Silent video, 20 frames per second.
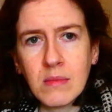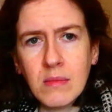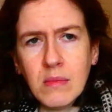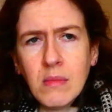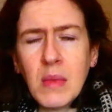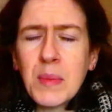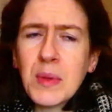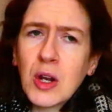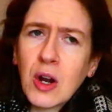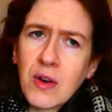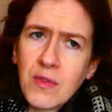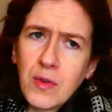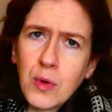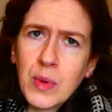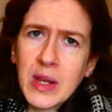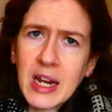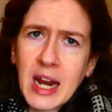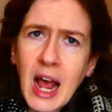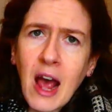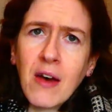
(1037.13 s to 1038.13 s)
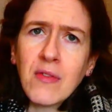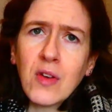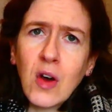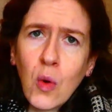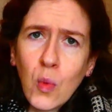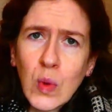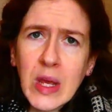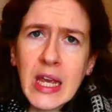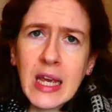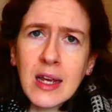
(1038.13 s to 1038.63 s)
Maybe not a full week and a half, a
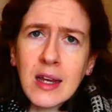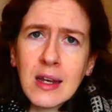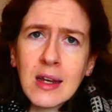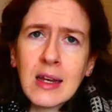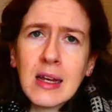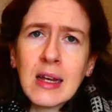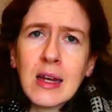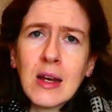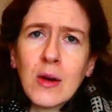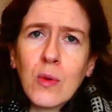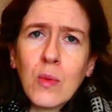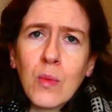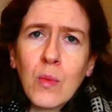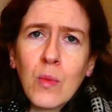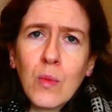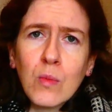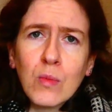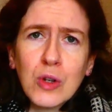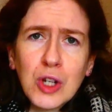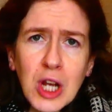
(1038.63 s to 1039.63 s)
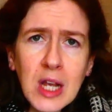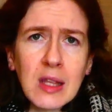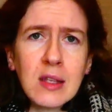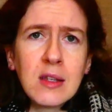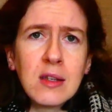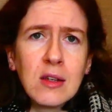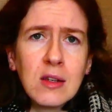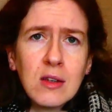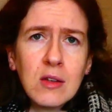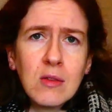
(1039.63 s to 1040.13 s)
week.
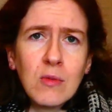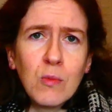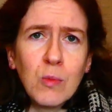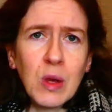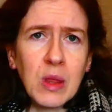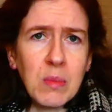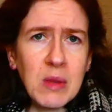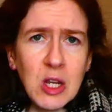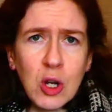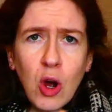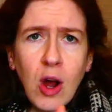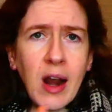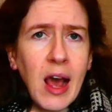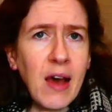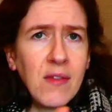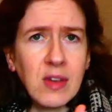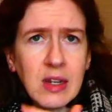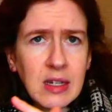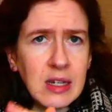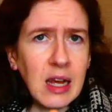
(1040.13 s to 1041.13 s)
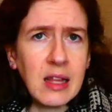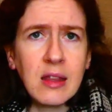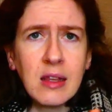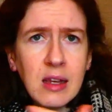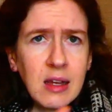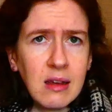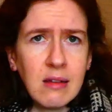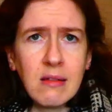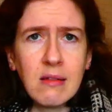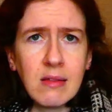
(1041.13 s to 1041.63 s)
Just with me not having done
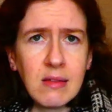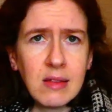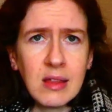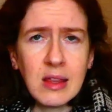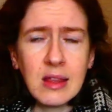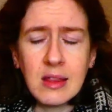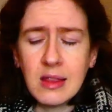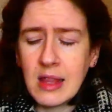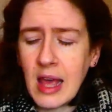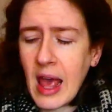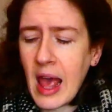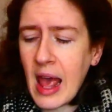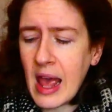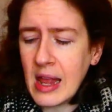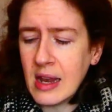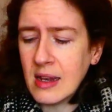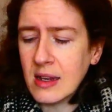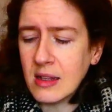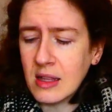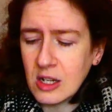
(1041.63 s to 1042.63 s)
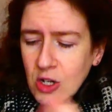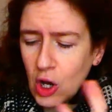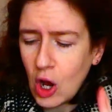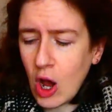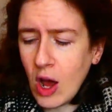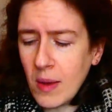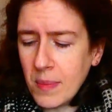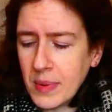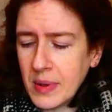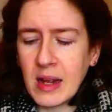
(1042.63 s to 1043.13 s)
the
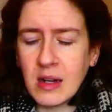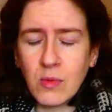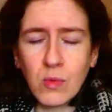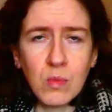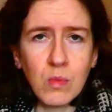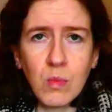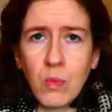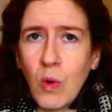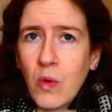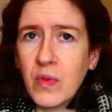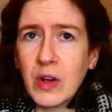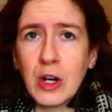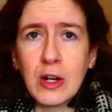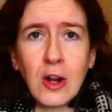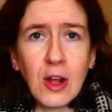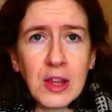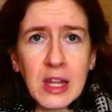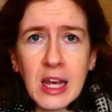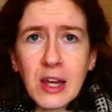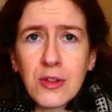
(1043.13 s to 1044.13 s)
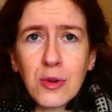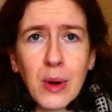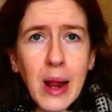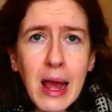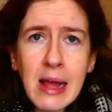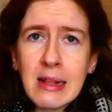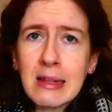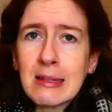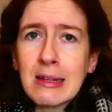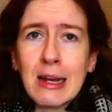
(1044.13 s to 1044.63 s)
top. I'd woven in all the other
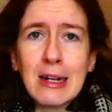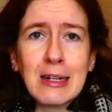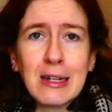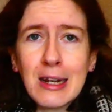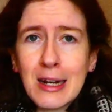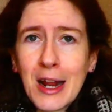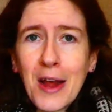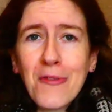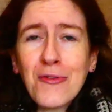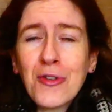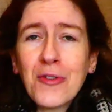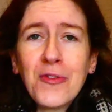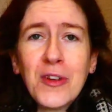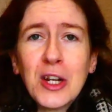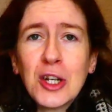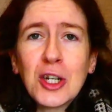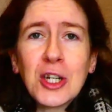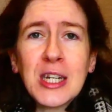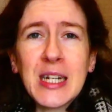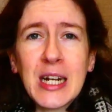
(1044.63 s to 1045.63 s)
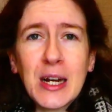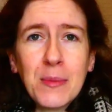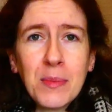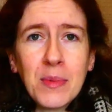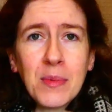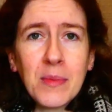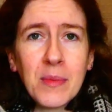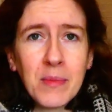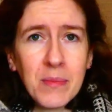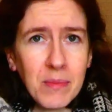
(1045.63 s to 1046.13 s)
ends. I'd finished it
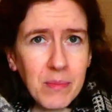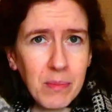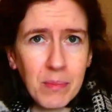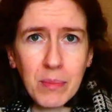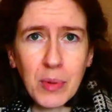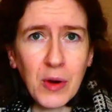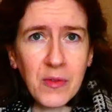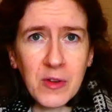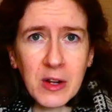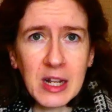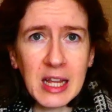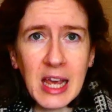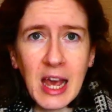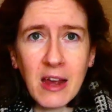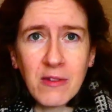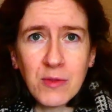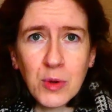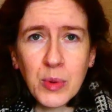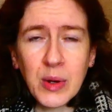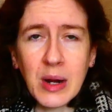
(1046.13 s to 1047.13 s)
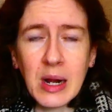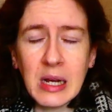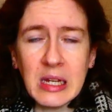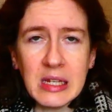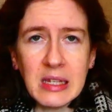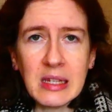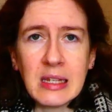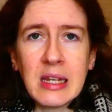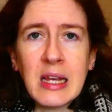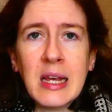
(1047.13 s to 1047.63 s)
up perfectly everywhere
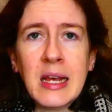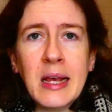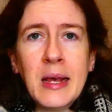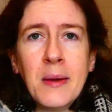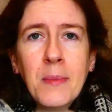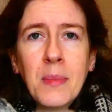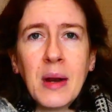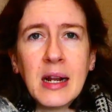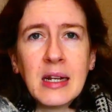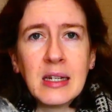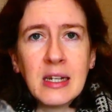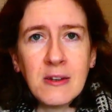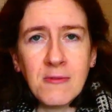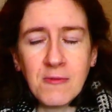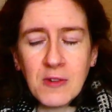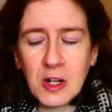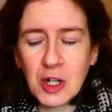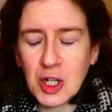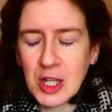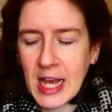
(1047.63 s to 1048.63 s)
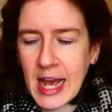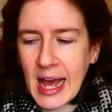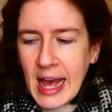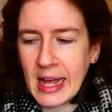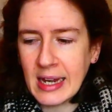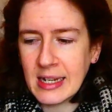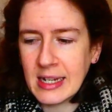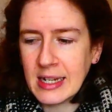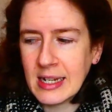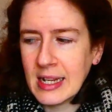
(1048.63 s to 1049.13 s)
else, but I didn't finish the
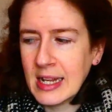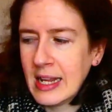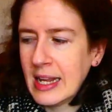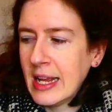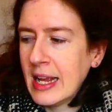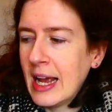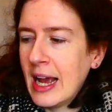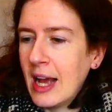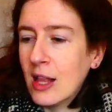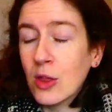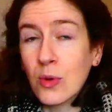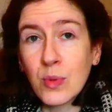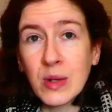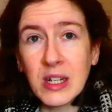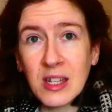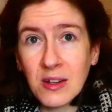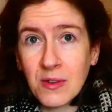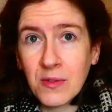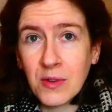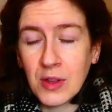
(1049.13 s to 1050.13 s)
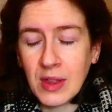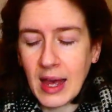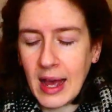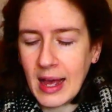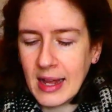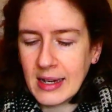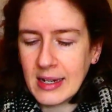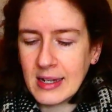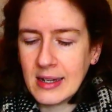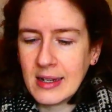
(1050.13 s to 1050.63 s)
hat. And the reason for
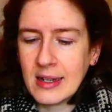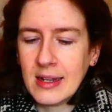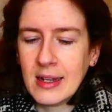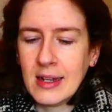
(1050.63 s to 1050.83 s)
that